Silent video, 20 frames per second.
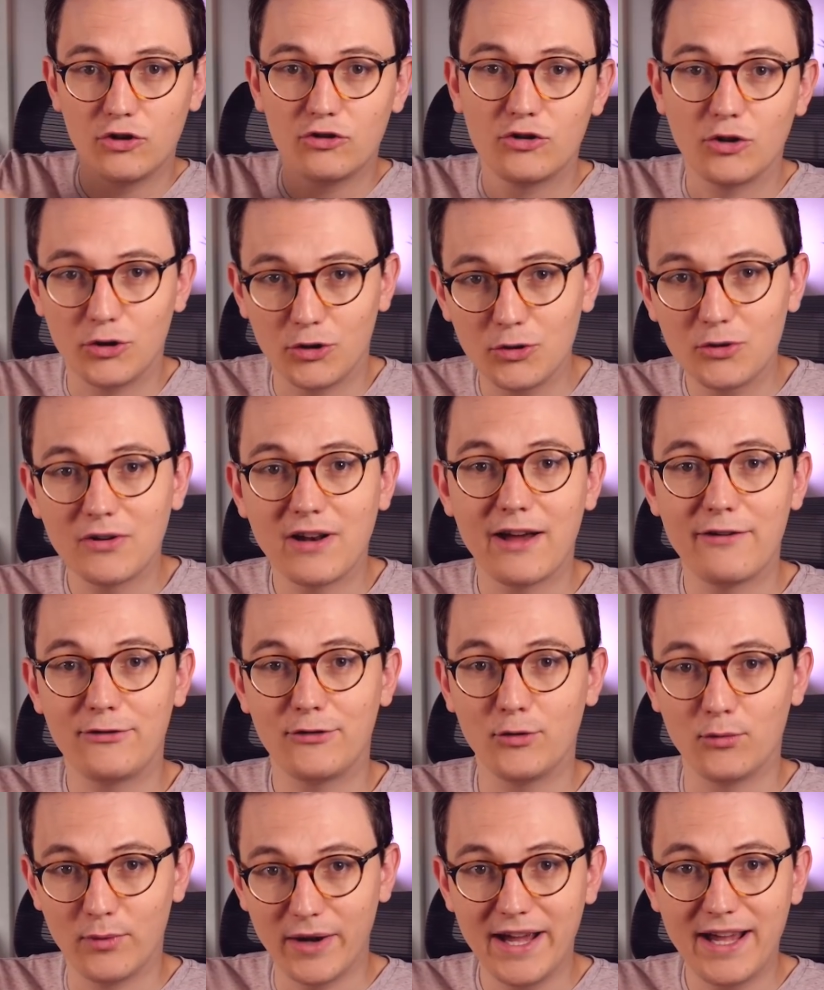So you don't have
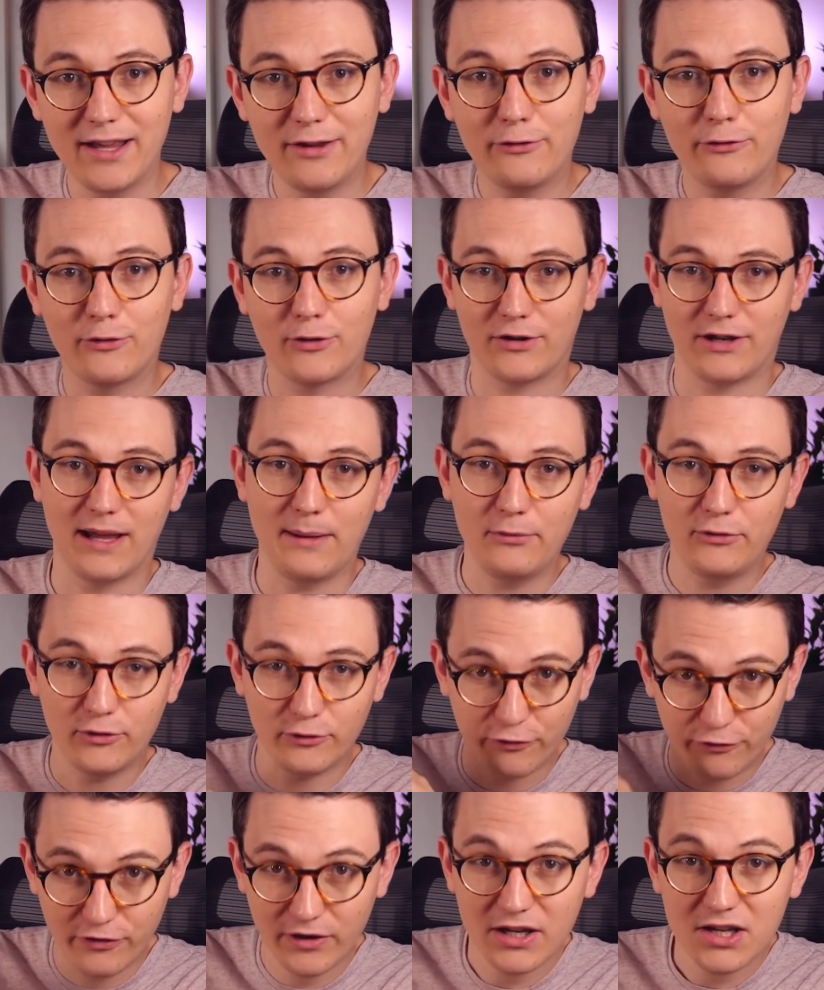to wait for them to
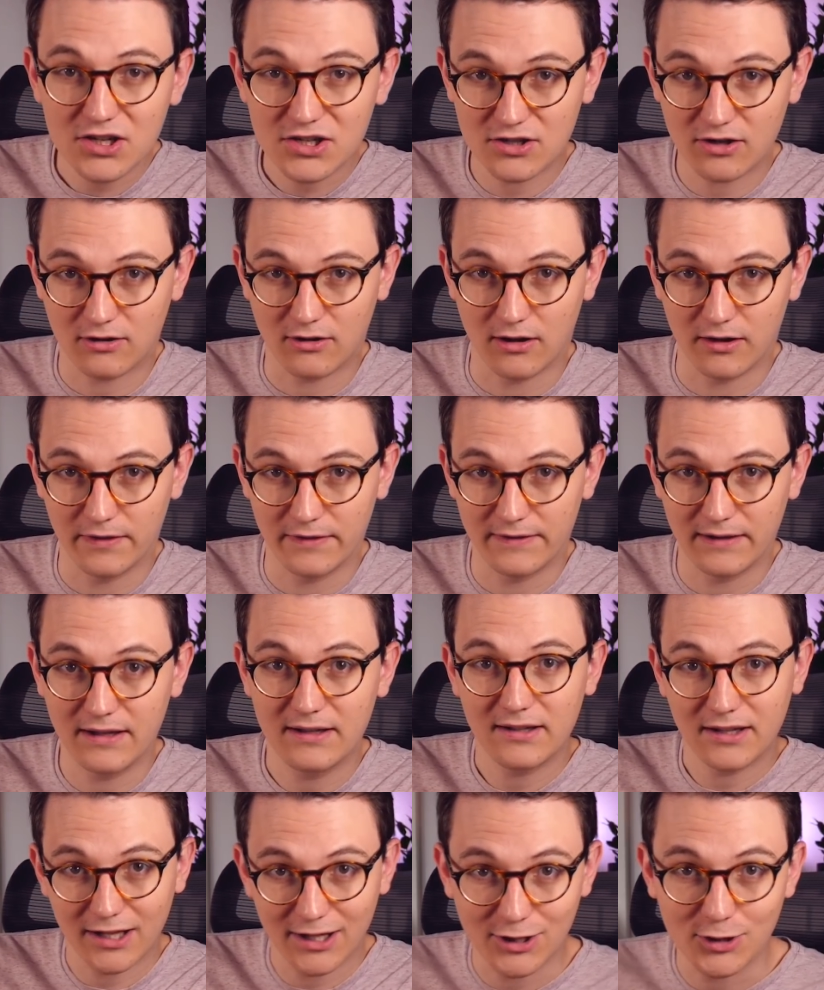finish the
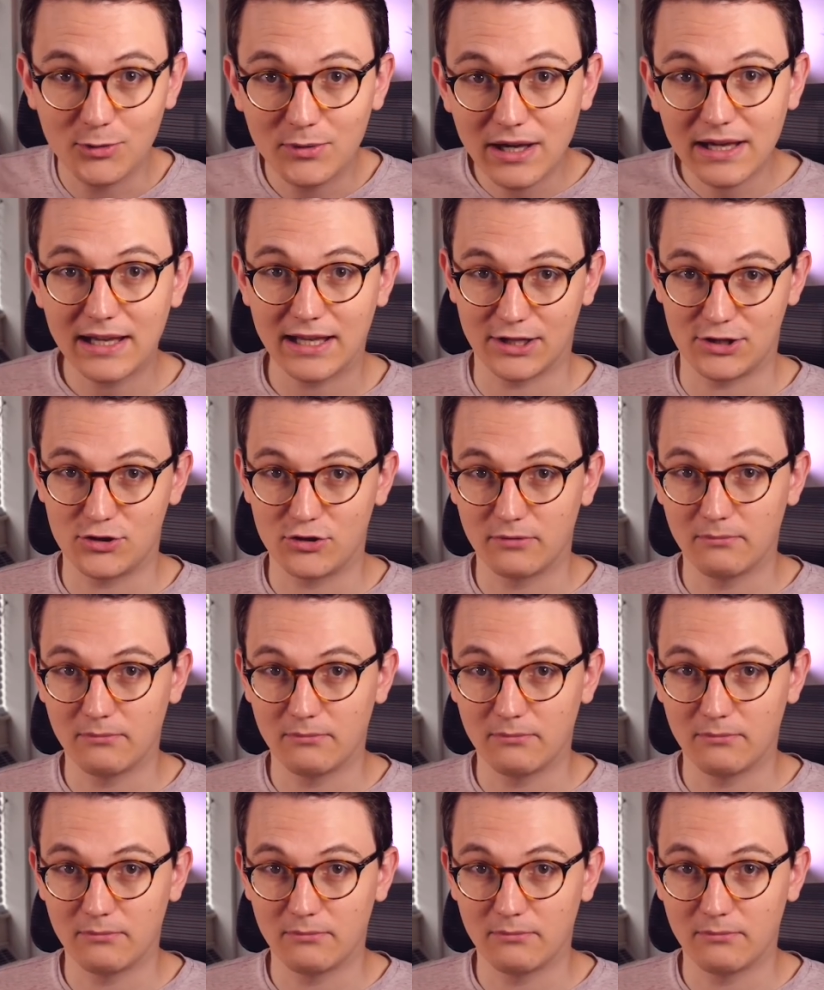content and you can get